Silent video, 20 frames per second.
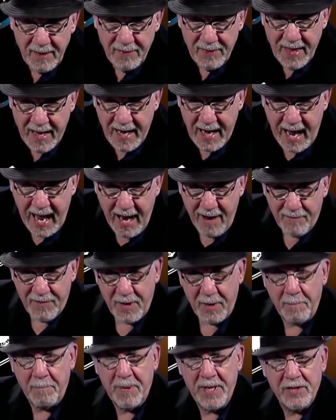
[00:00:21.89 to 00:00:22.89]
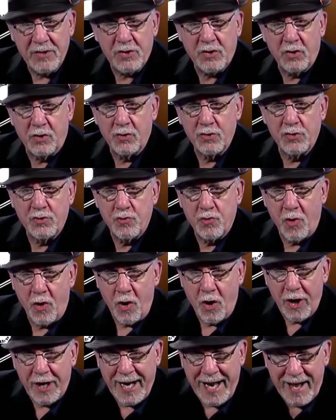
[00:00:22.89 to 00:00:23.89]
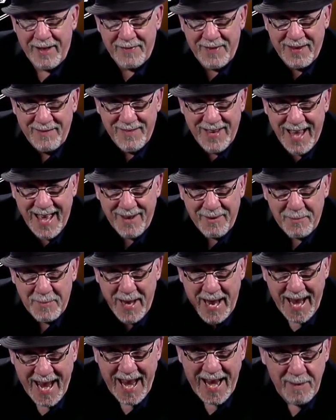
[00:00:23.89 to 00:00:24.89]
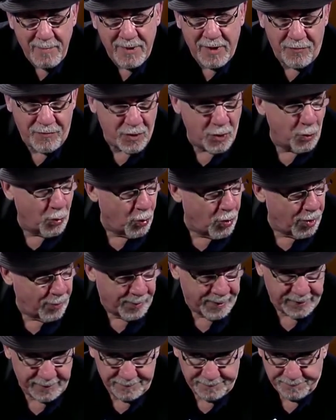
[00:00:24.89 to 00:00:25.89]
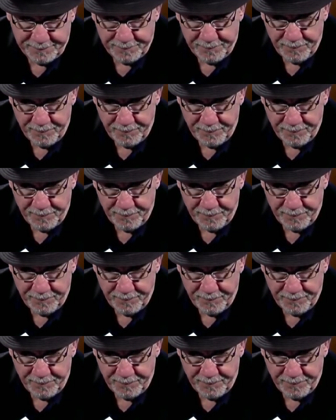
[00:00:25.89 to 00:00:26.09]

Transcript: They have their pistols drawn and they've got them aimed at the woman.